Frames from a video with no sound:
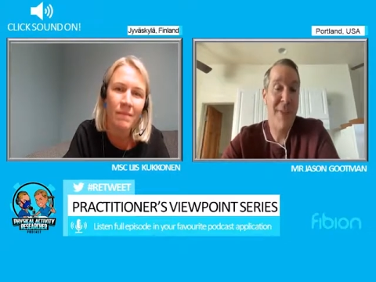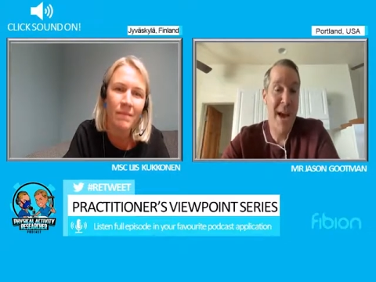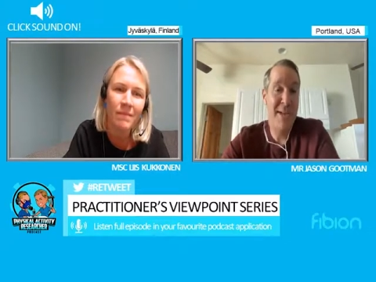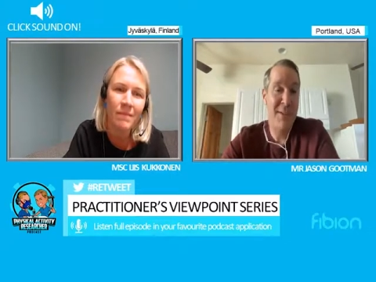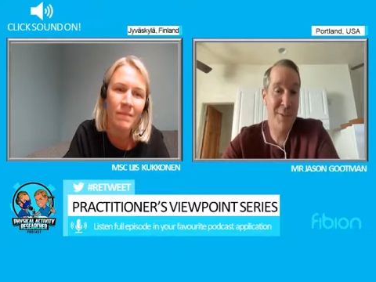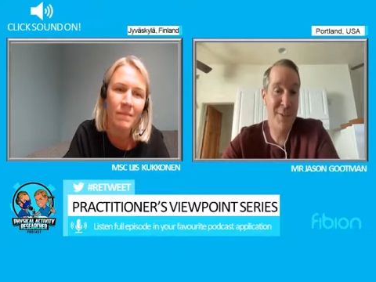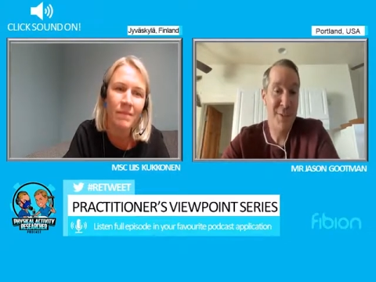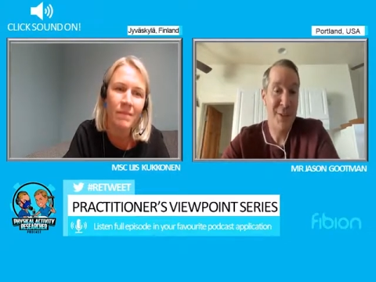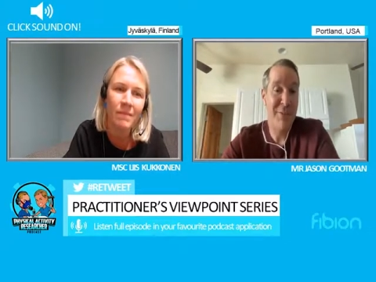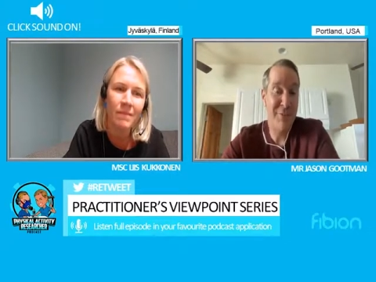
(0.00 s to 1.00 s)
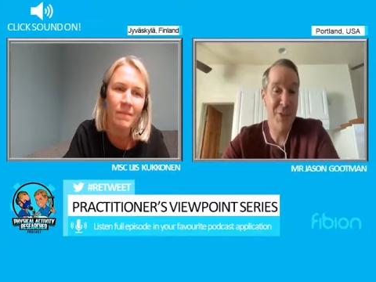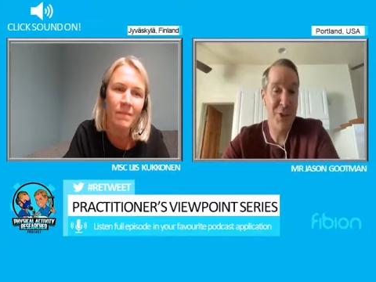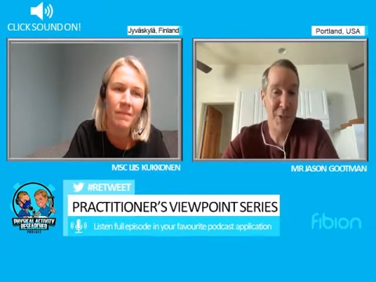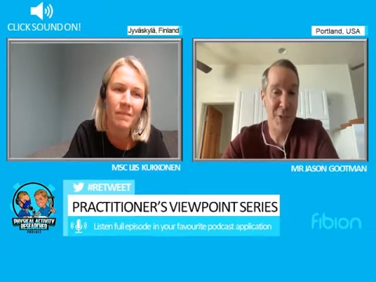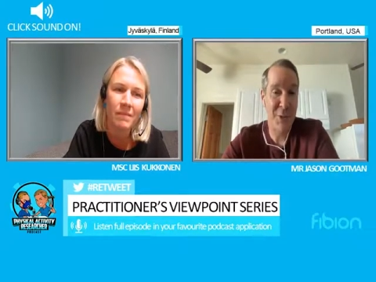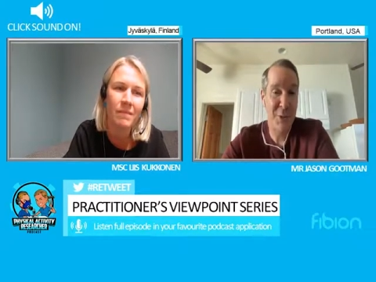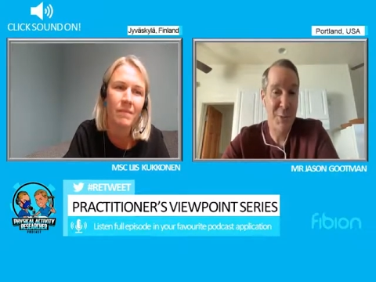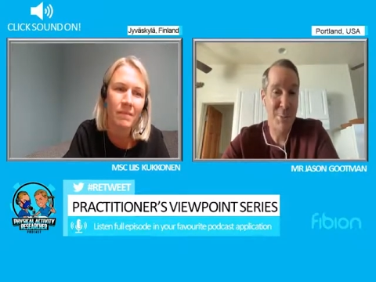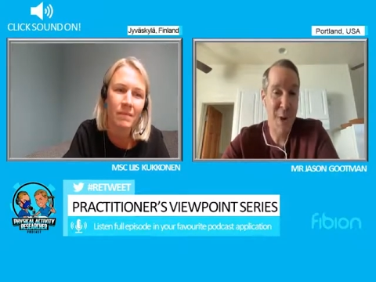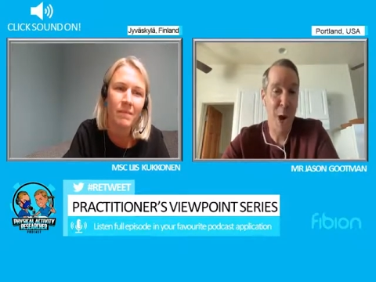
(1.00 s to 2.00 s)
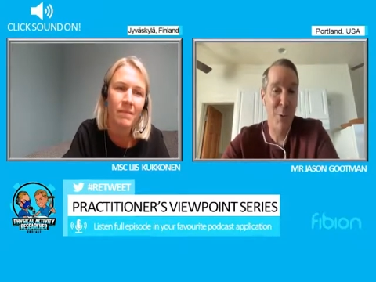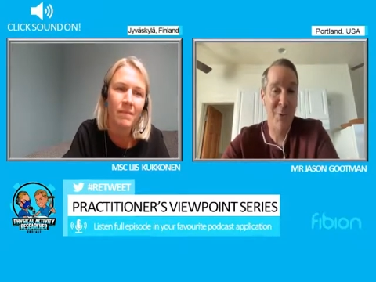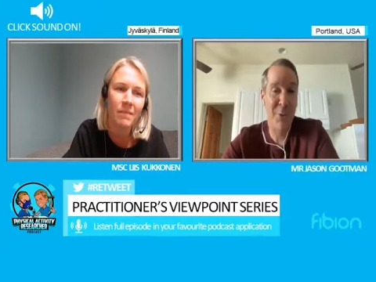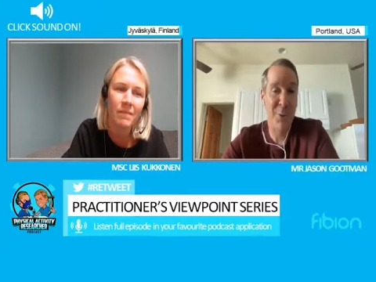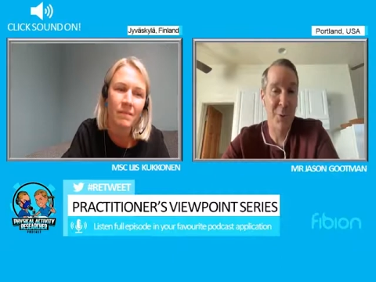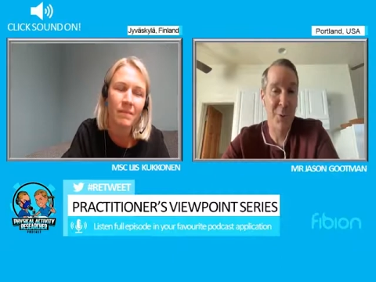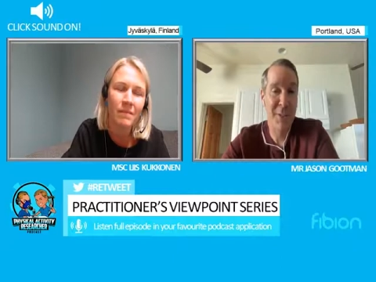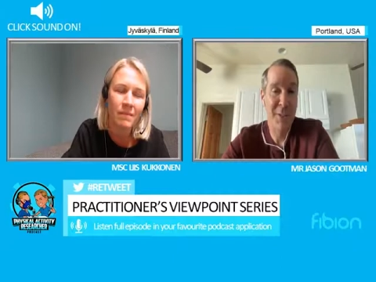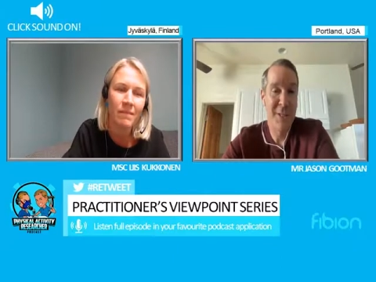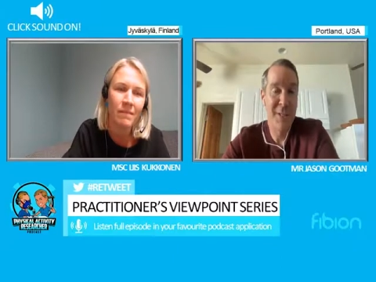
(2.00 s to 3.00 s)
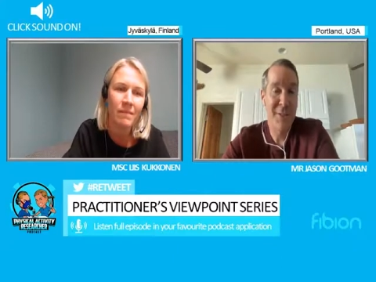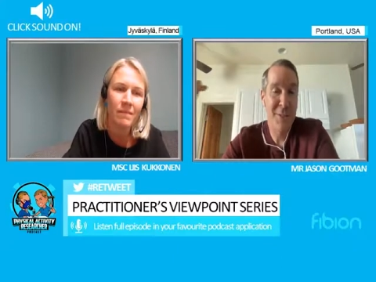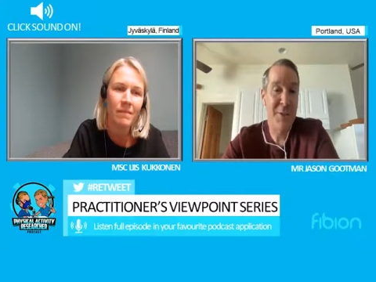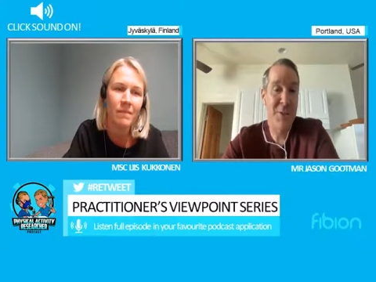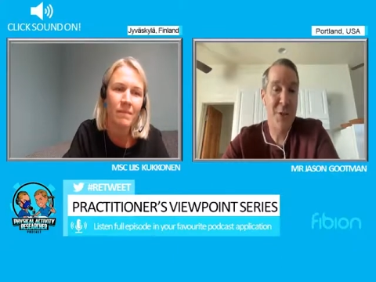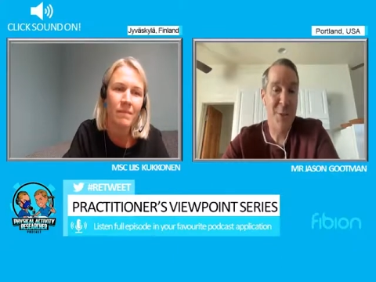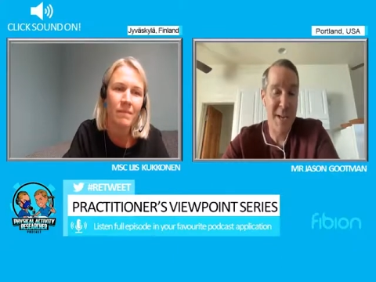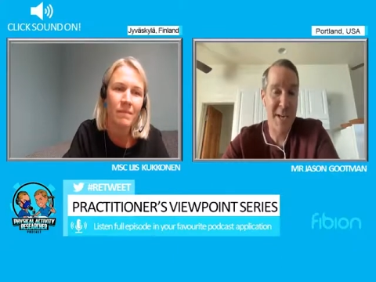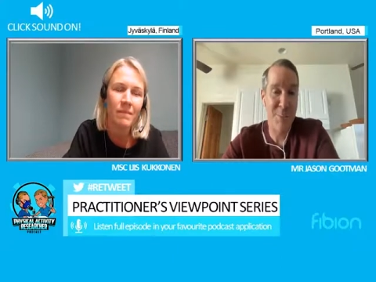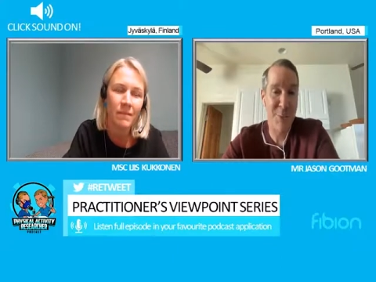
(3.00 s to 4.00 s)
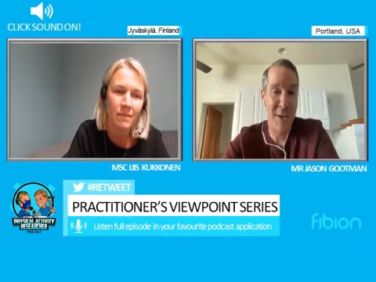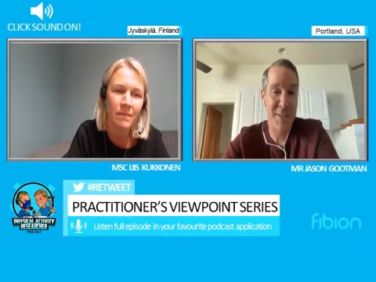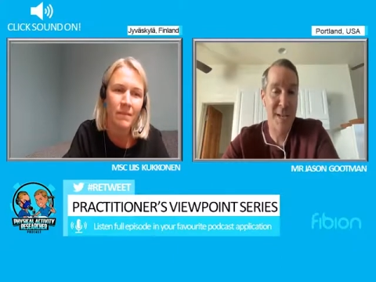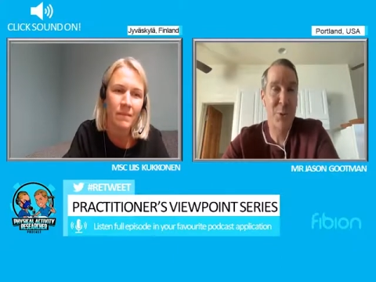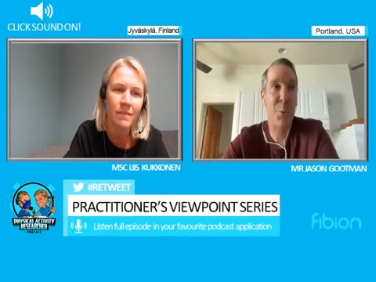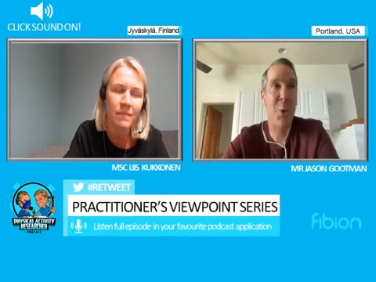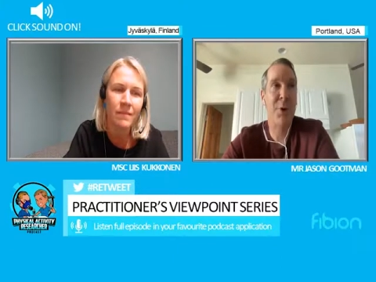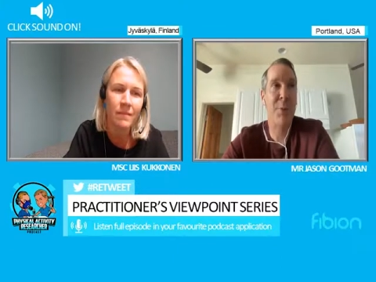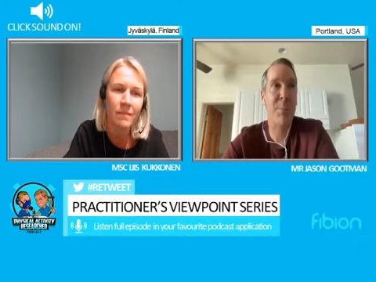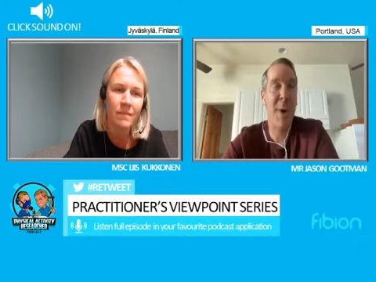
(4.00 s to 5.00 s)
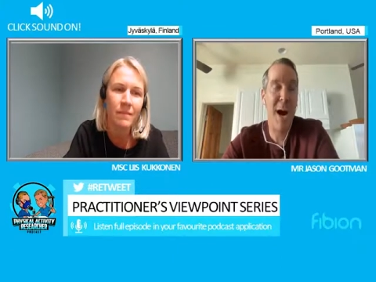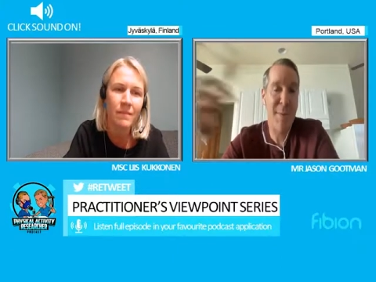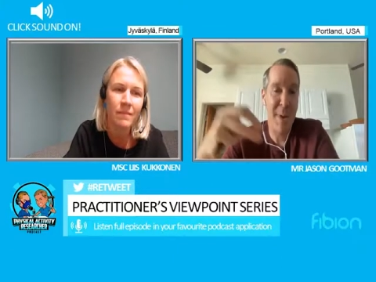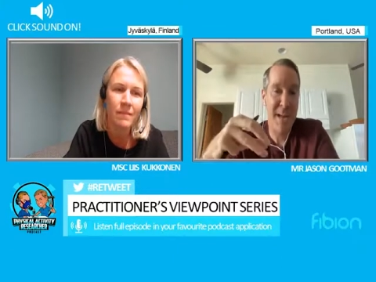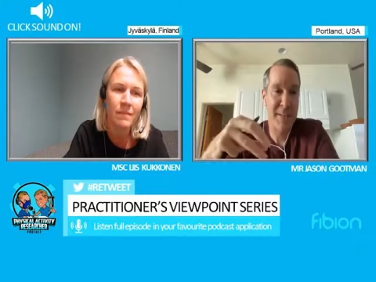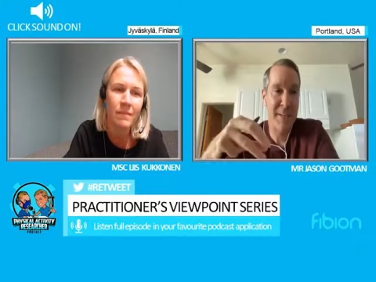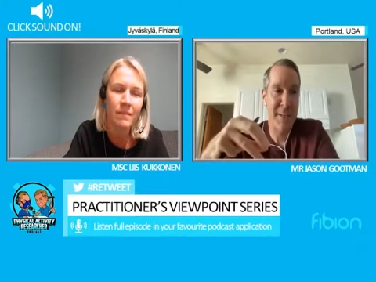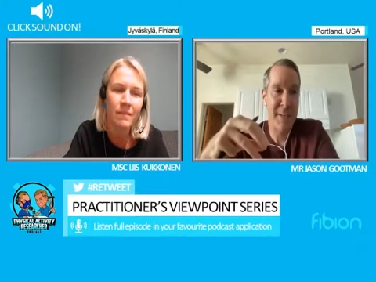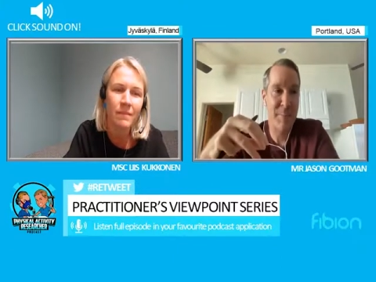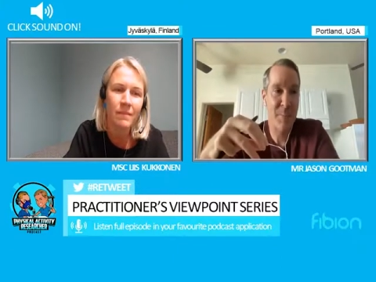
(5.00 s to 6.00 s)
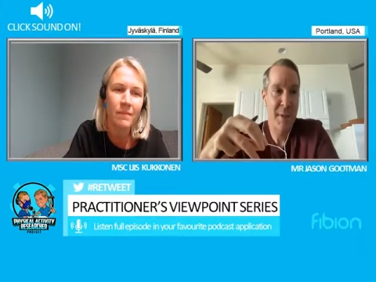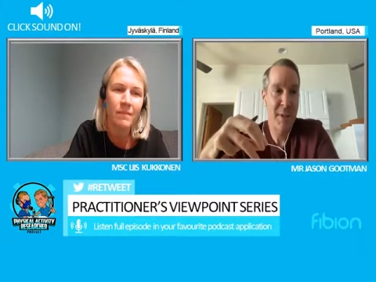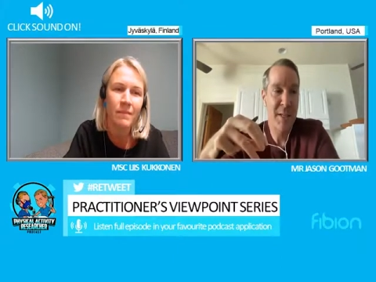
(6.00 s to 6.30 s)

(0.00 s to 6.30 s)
Speaker 1: fast, efficient, powerful decision-making process, what you're bypassing